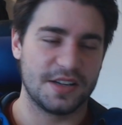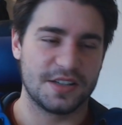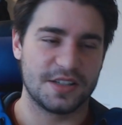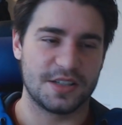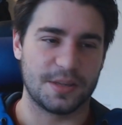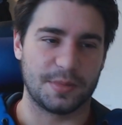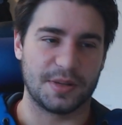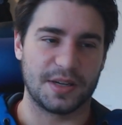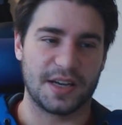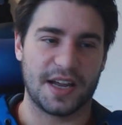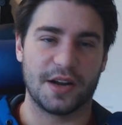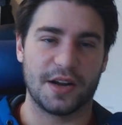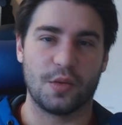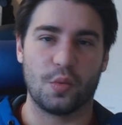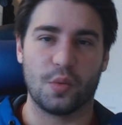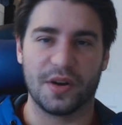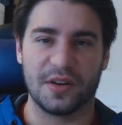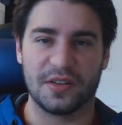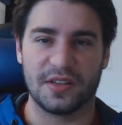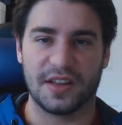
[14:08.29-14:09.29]
Something kind
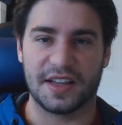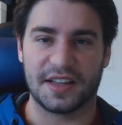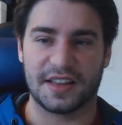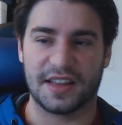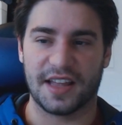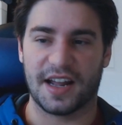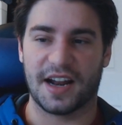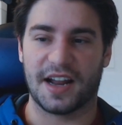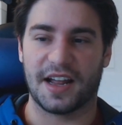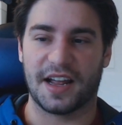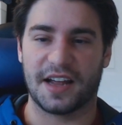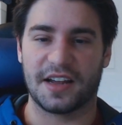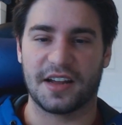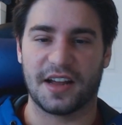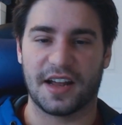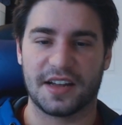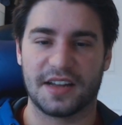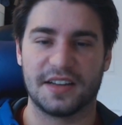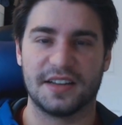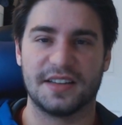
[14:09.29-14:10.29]
of weird like that.
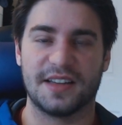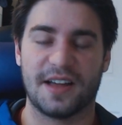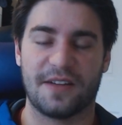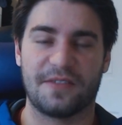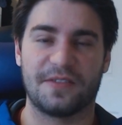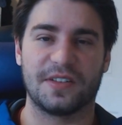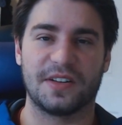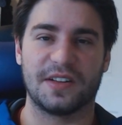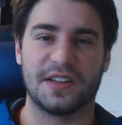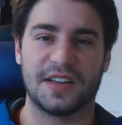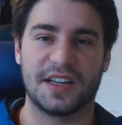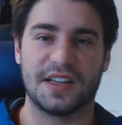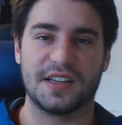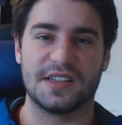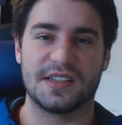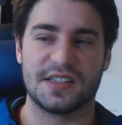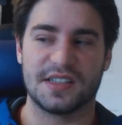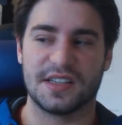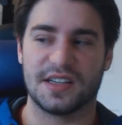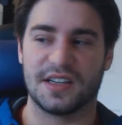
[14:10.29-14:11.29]
I could definitely
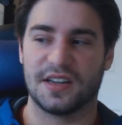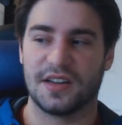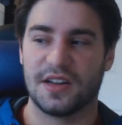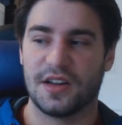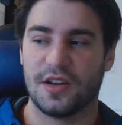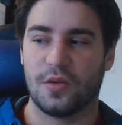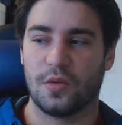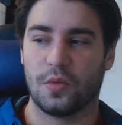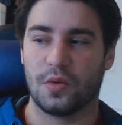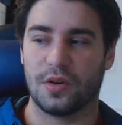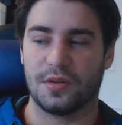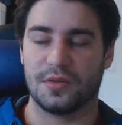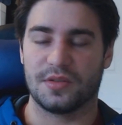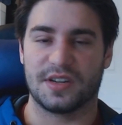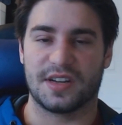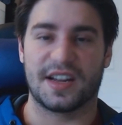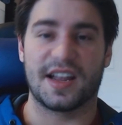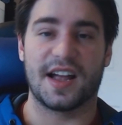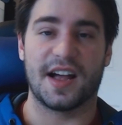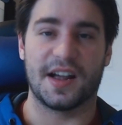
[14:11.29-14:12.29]
see one of those
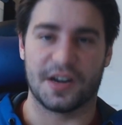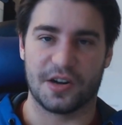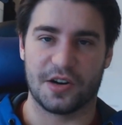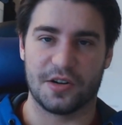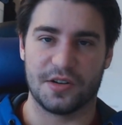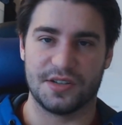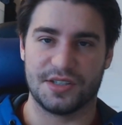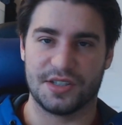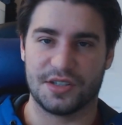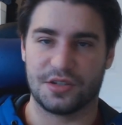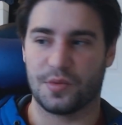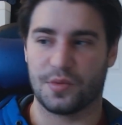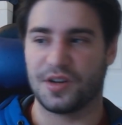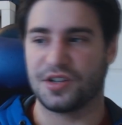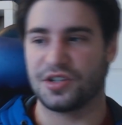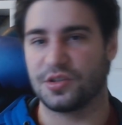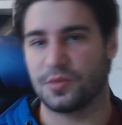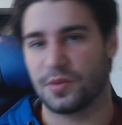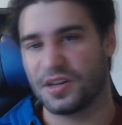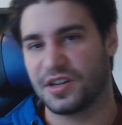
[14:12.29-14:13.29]
like Katakuri
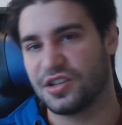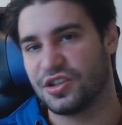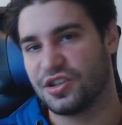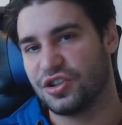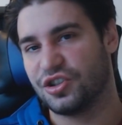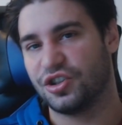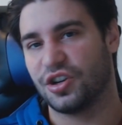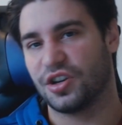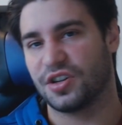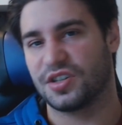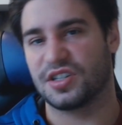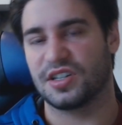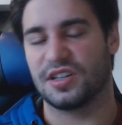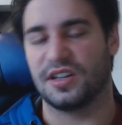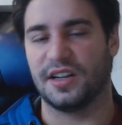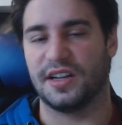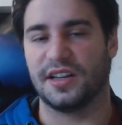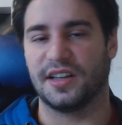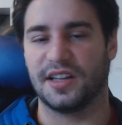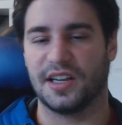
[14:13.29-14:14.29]
situations where he's just
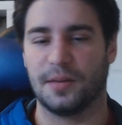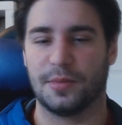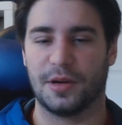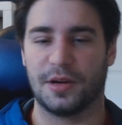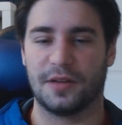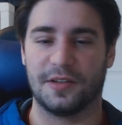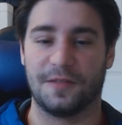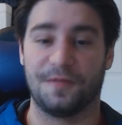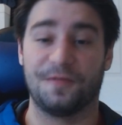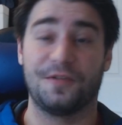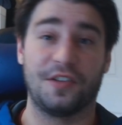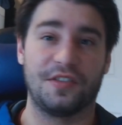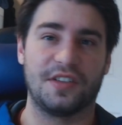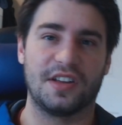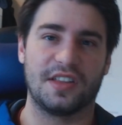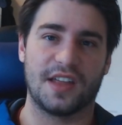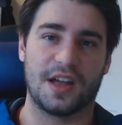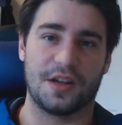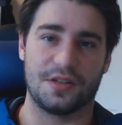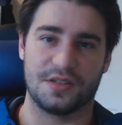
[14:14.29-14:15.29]
slightly above it.
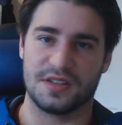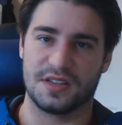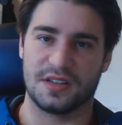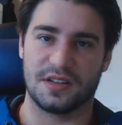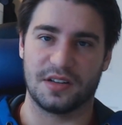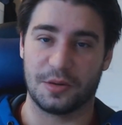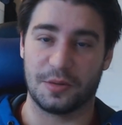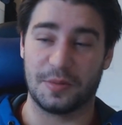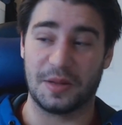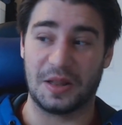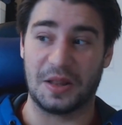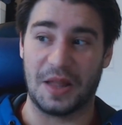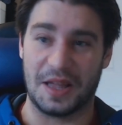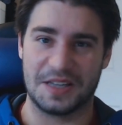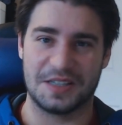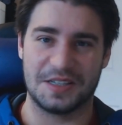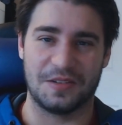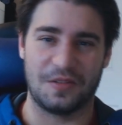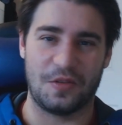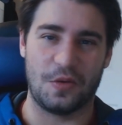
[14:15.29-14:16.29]
50,000 is a little bit
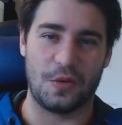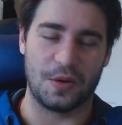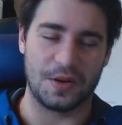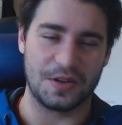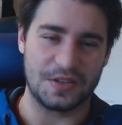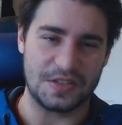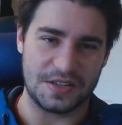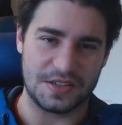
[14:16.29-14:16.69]
less, of course.